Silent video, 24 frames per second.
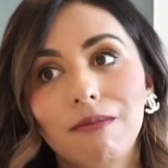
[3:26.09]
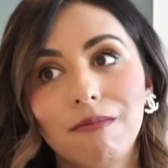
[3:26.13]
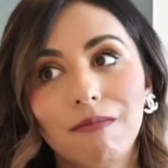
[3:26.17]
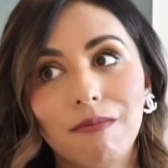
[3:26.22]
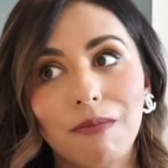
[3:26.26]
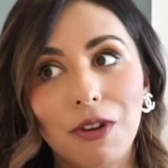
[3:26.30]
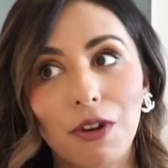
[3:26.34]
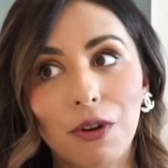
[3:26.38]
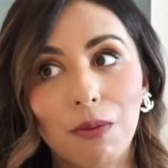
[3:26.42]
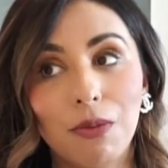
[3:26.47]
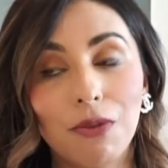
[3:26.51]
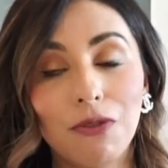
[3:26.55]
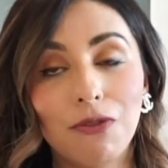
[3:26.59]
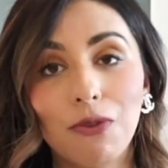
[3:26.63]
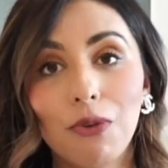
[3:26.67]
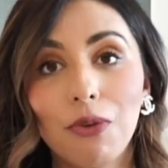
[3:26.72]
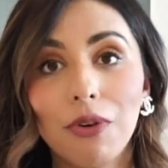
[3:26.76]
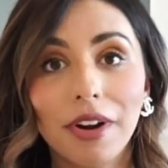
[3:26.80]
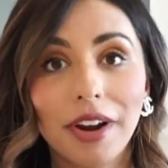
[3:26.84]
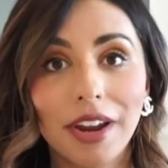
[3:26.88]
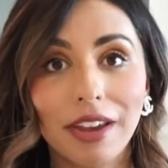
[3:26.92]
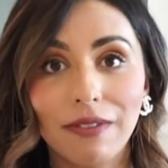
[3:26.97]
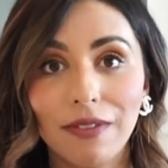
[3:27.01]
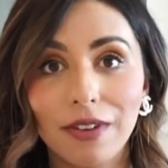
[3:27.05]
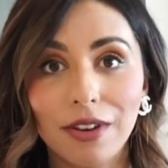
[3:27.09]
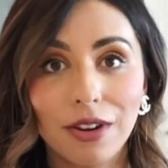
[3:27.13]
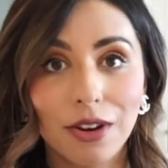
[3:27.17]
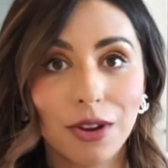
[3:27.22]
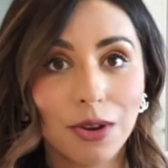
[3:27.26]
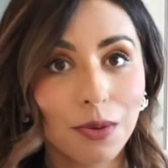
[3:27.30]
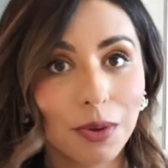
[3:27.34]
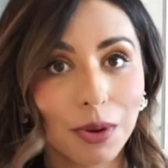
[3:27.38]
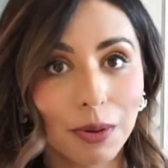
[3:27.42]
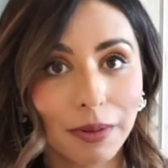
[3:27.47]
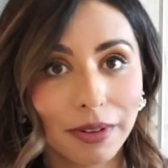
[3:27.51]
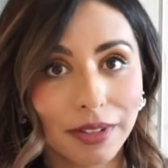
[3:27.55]
You know, before I even
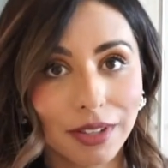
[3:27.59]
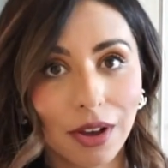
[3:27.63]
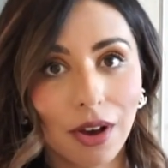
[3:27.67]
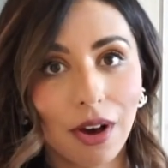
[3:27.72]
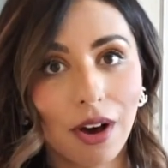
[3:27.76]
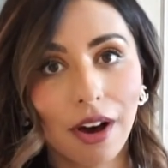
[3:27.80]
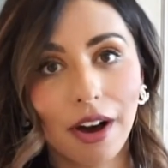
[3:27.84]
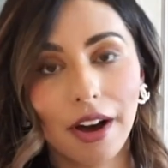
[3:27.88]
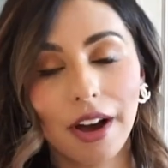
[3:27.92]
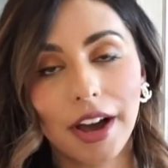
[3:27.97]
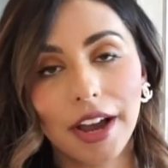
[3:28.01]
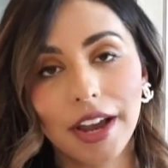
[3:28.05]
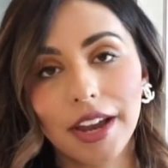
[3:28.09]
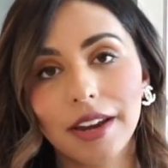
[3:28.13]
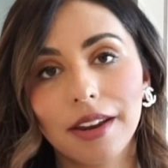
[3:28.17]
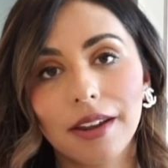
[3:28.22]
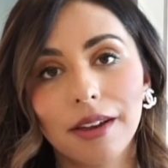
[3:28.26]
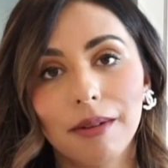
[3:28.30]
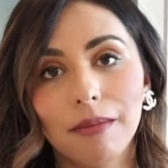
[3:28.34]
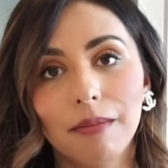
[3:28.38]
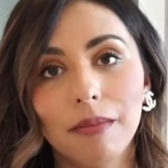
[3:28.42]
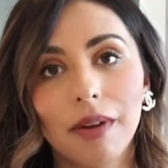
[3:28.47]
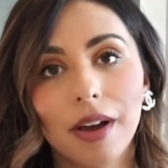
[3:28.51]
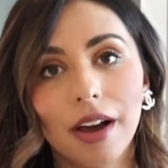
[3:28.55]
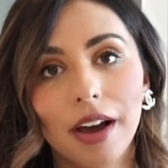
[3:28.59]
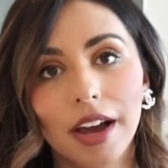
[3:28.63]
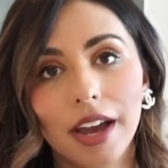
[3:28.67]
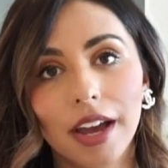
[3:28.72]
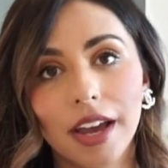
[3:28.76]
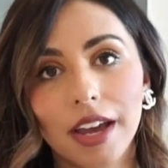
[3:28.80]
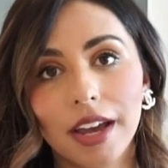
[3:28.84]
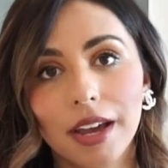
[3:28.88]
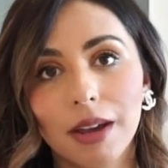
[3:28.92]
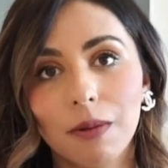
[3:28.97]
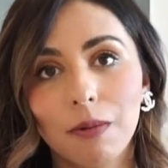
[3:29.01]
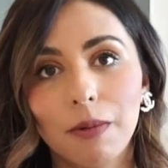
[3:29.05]
knew it was a hot item,
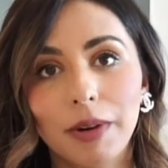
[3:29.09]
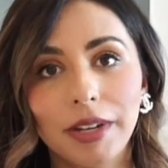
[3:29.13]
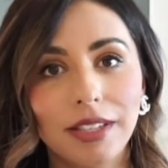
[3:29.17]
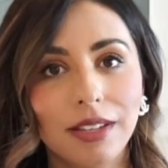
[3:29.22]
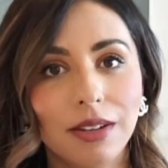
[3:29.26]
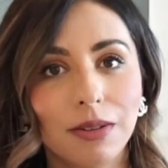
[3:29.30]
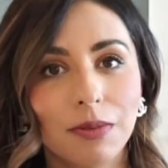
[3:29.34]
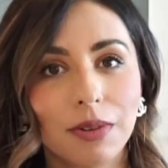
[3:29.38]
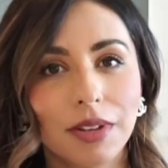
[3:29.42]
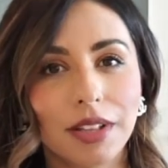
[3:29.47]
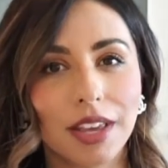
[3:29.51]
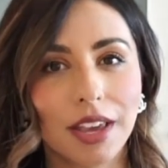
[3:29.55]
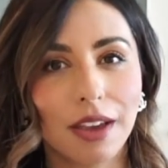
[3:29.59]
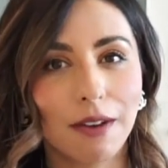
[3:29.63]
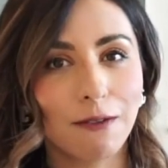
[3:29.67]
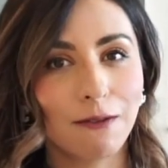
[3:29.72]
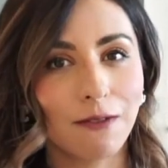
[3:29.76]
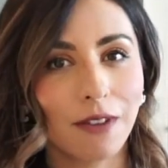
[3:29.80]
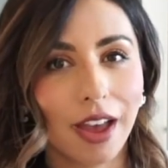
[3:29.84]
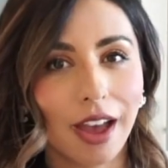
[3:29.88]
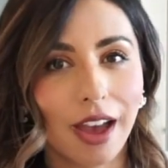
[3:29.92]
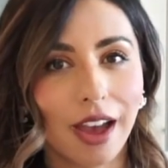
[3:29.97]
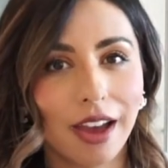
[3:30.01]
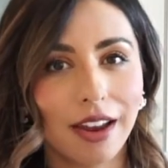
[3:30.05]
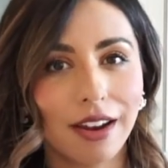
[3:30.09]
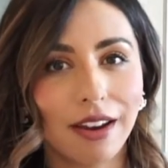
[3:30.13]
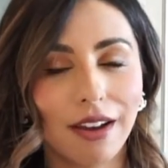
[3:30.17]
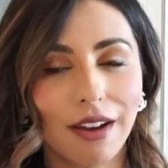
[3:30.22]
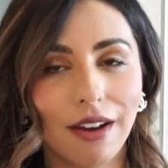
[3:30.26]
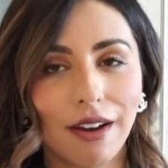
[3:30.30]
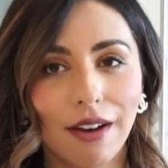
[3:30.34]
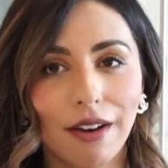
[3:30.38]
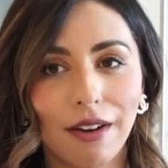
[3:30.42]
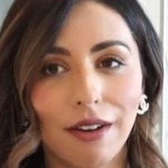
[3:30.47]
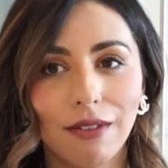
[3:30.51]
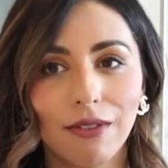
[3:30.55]
I wasn't really a fan
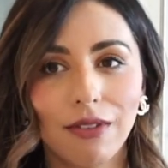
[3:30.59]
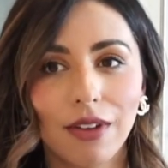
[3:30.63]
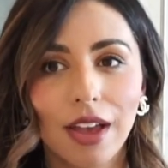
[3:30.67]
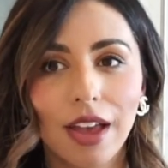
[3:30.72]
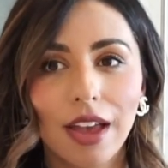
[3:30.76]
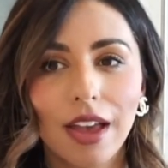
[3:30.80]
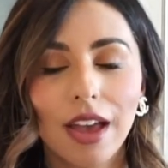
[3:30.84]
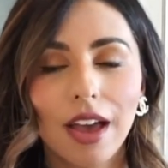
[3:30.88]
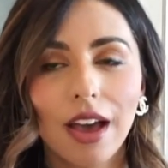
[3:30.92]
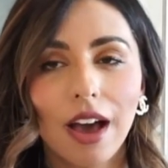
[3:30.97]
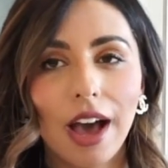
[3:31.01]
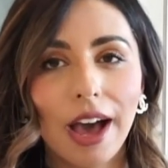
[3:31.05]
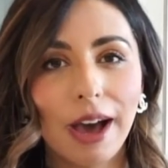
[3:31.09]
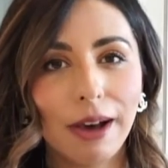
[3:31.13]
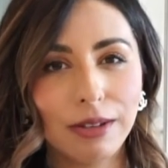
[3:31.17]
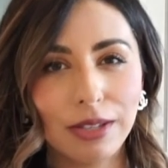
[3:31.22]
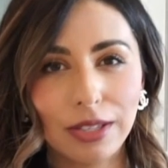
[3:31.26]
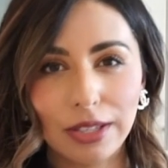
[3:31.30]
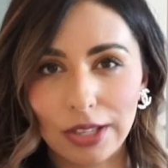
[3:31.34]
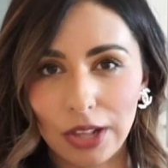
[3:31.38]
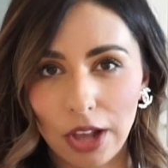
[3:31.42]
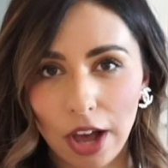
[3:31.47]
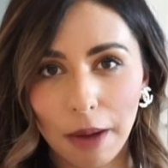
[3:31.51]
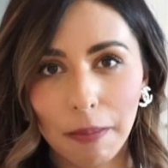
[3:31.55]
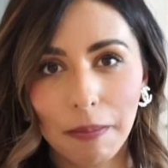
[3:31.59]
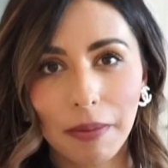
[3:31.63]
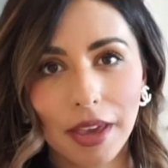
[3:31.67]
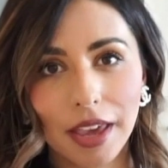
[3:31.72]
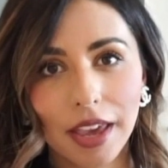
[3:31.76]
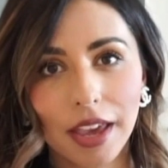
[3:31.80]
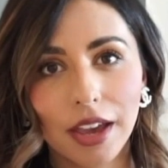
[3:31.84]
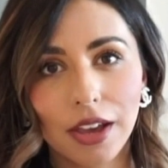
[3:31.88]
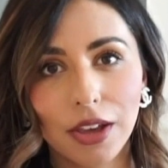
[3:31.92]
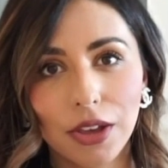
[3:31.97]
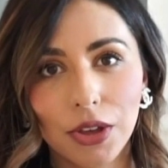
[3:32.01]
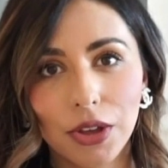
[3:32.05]
of how
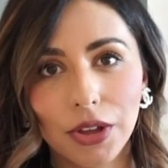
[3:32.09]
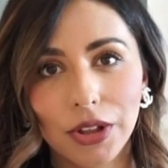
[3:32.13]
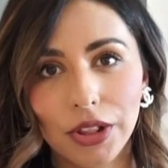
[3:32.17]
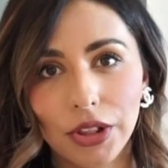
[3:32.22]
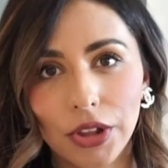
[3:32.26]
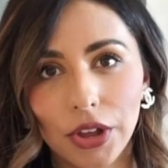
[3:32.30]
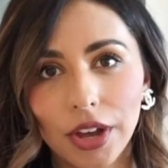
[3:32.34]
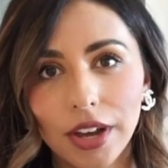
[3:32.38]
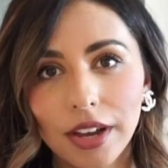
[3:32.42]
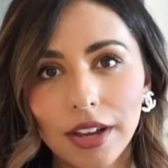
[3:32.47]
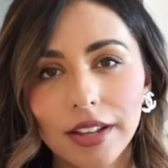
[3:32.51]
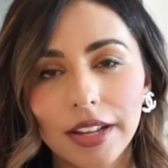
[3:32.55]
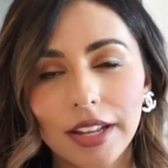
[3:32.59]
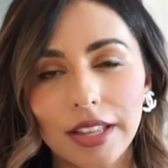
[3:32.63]
sloppy it could look.